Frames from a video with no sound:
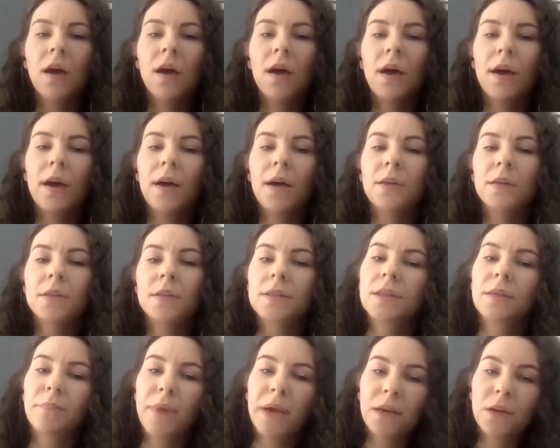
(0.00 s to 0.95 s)
And
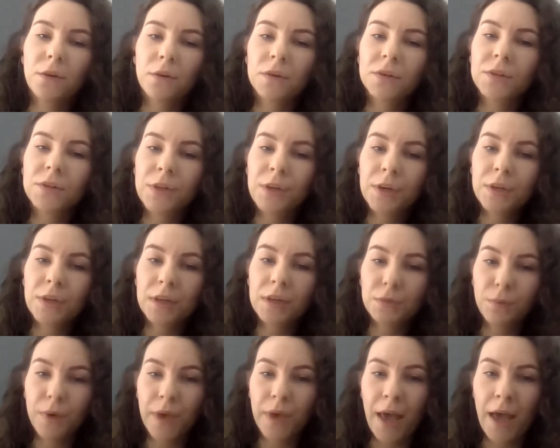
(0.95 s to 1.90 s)
the main concern that
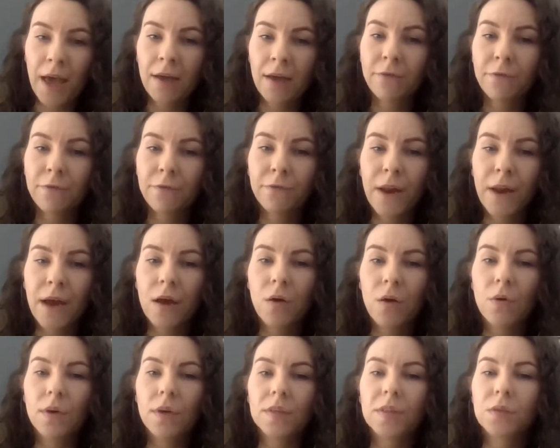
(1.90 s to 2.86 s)
we have
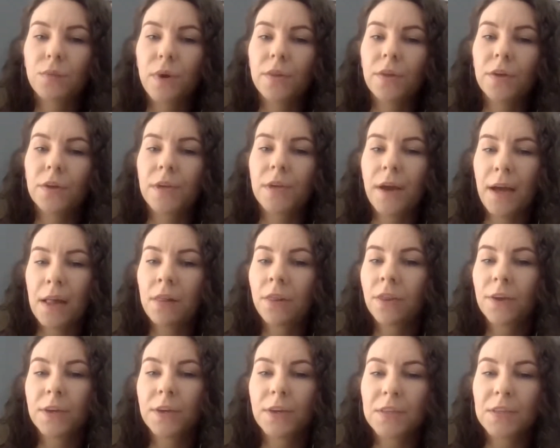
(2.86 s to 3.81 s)
now is whether the
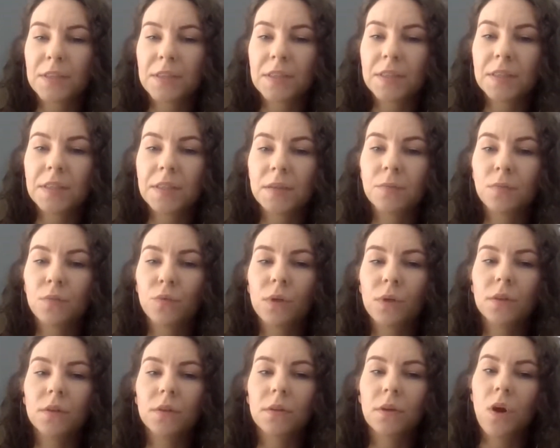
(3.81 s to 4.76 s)
healthcare system
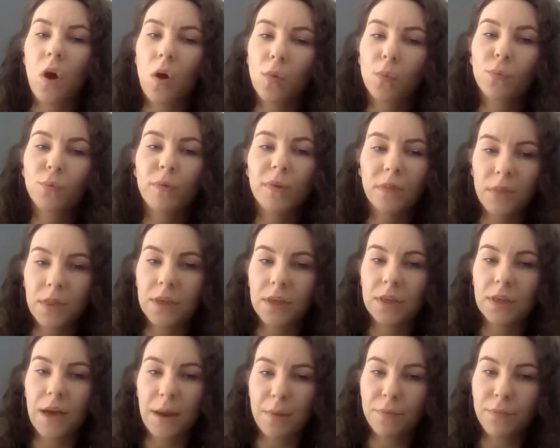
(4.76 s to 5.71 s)
will cope with the
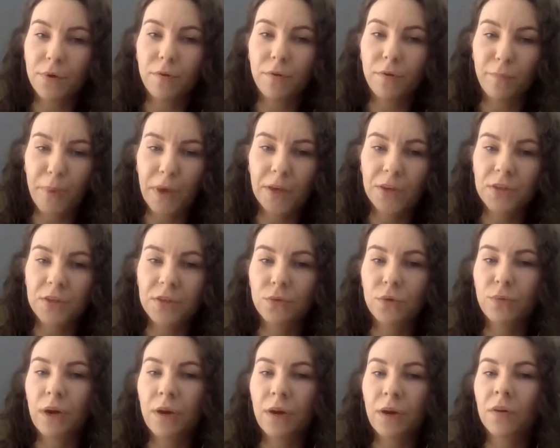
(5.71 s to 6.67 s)
number of patients
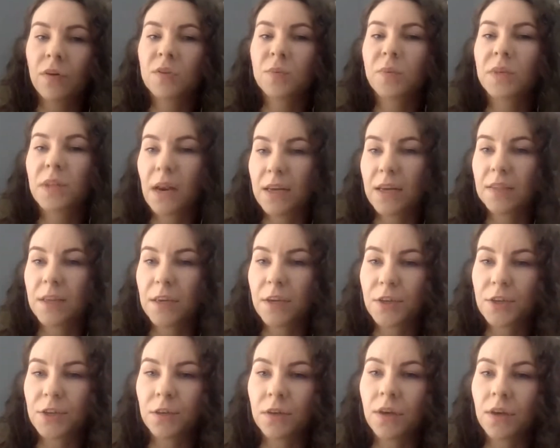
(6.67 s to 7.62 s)
requiring
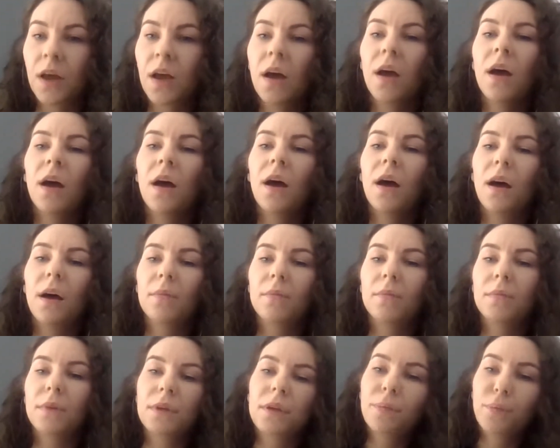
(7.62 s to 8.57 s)
hospitalization
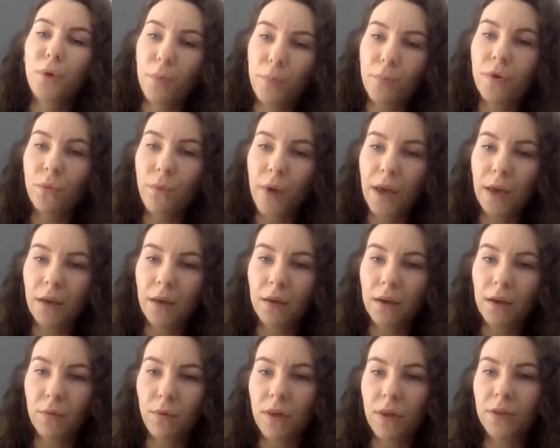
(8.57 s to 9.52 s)
in a proper way,
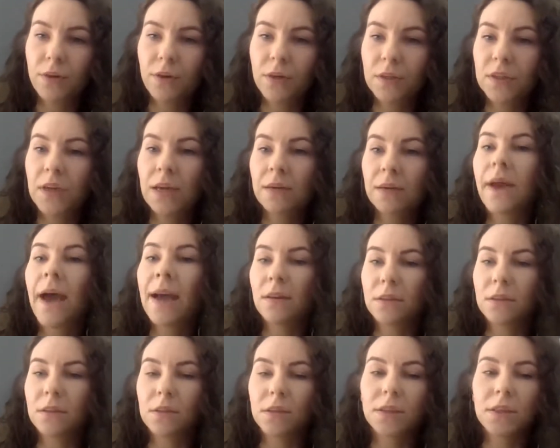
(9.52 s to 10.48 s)
whether it can
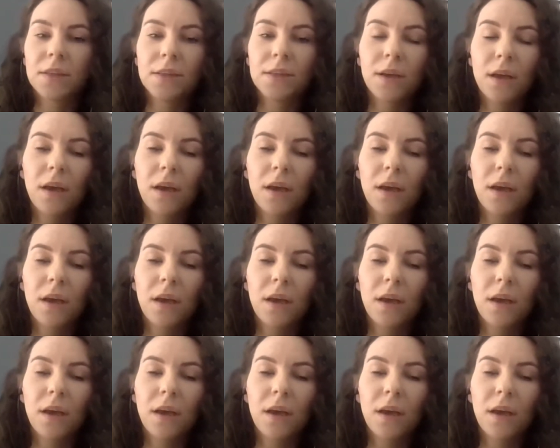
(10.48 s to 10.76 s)
handle it.